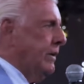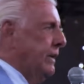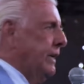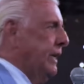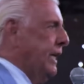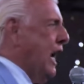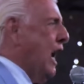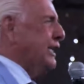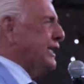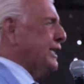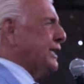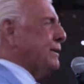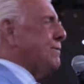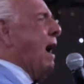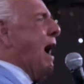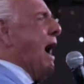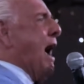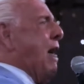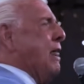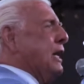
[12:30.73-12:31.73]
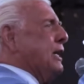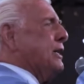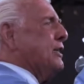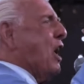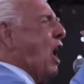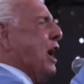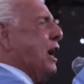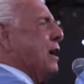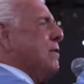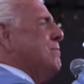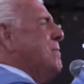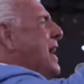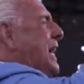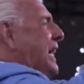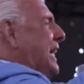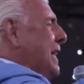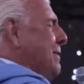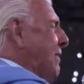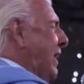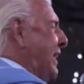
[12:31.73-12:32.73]
Here's to my other daughter,
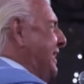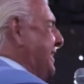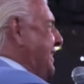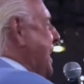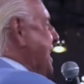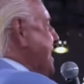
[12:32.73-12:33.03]
Megan, my son,